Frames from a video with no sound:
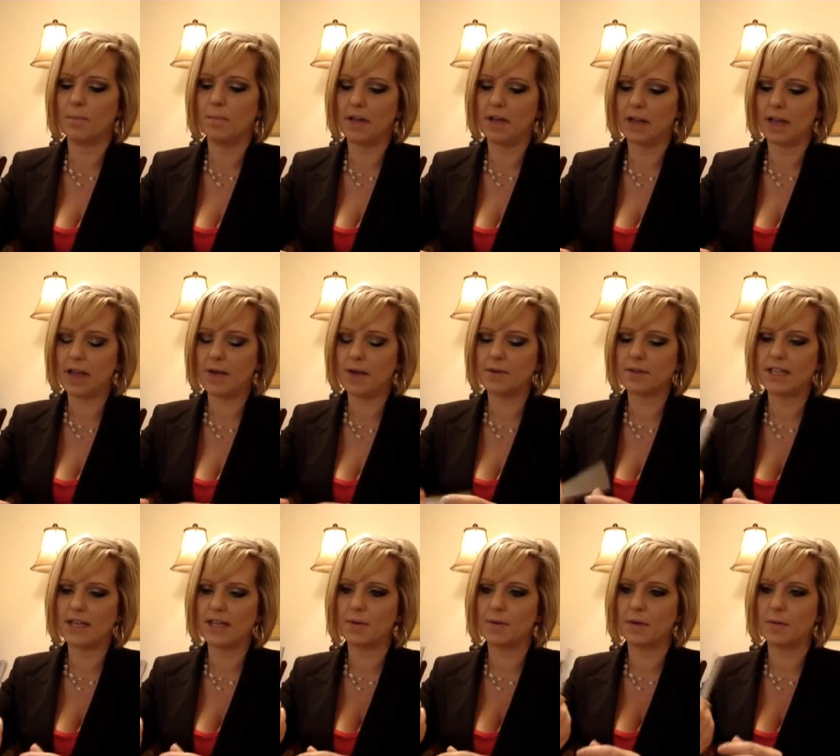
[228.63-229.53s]
But like I
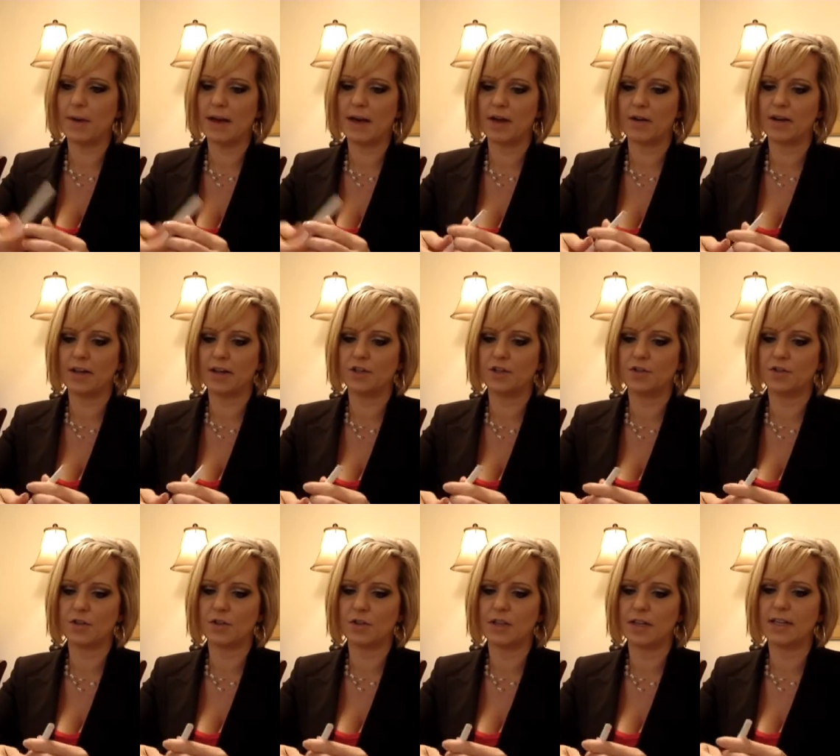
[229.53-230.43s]
was saying with the battery
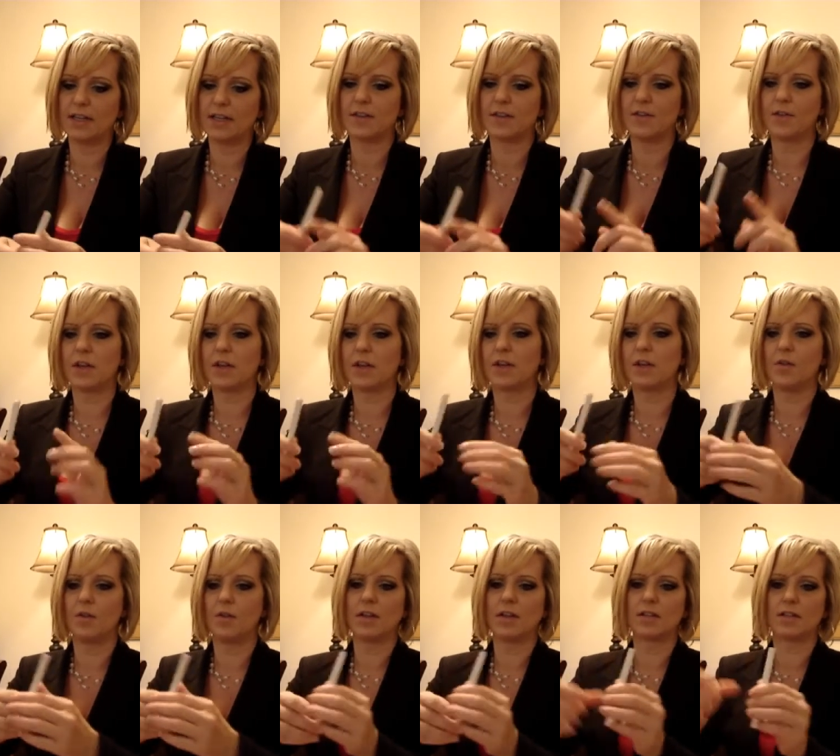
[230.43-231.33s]
issues on this, if you can
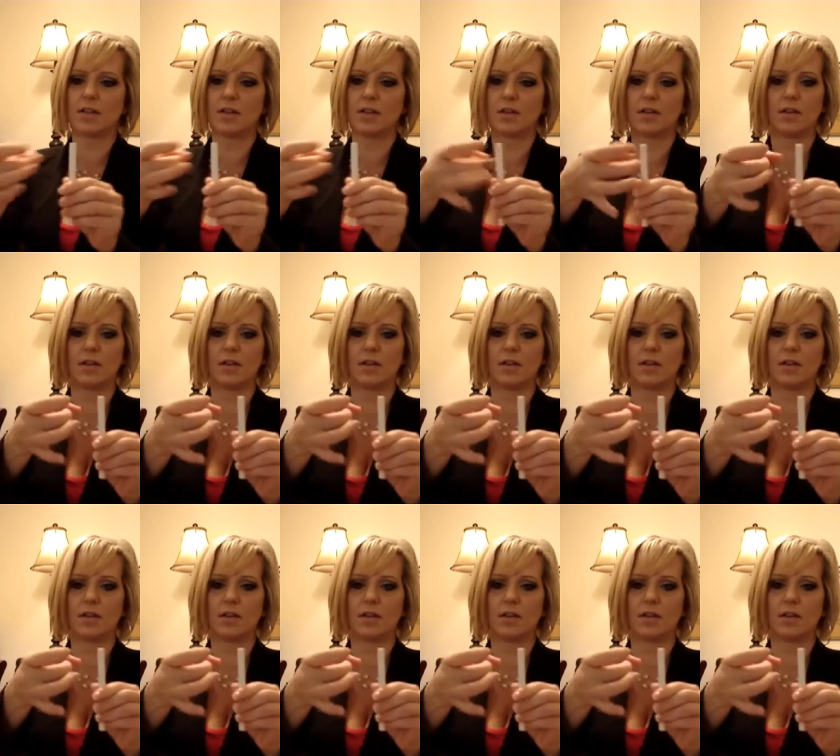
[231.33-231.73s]
notice,